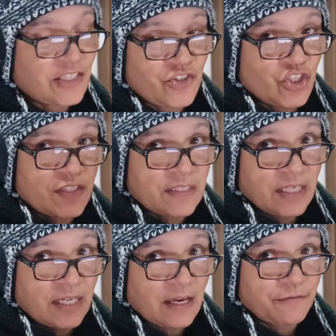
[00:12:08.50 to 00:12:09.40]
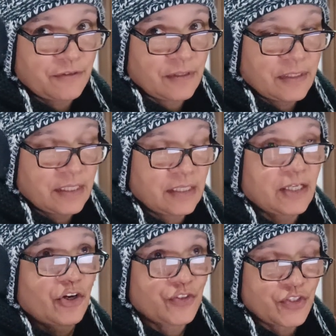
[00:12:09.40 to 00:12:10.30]
is just the
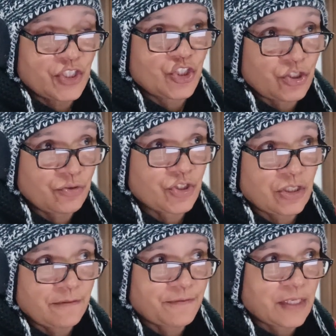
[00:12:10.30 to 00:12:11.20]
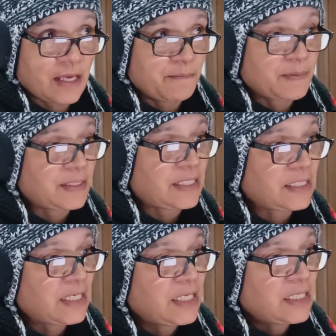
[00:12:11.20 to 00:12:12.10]
constitution of the
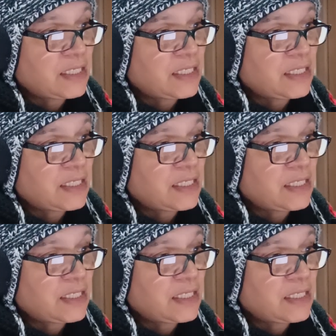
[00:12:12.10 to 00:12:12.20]
company.